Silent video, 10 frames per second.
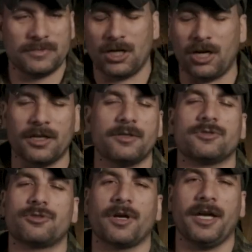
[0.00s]
Oh, it
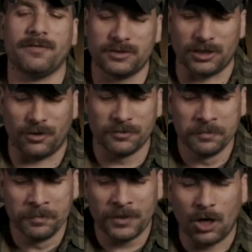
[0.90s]
was great. So
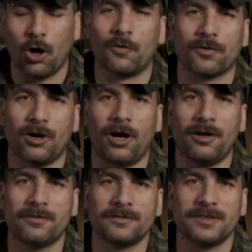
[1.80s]

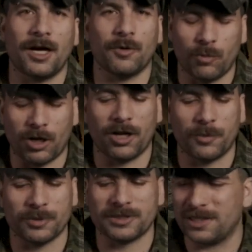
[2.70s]
overall, I would
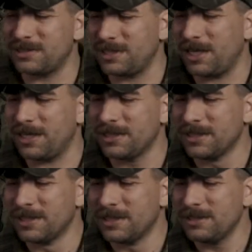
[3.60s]
100% say,
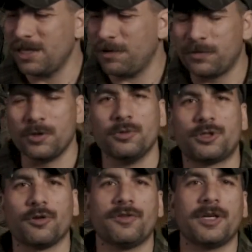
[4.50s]
if you
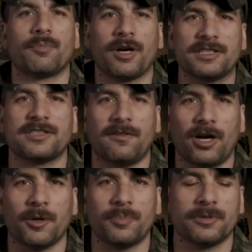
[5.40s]
truly embrace the
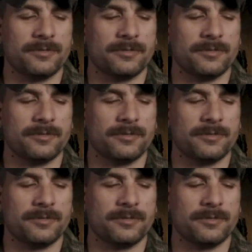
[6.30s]
LARP,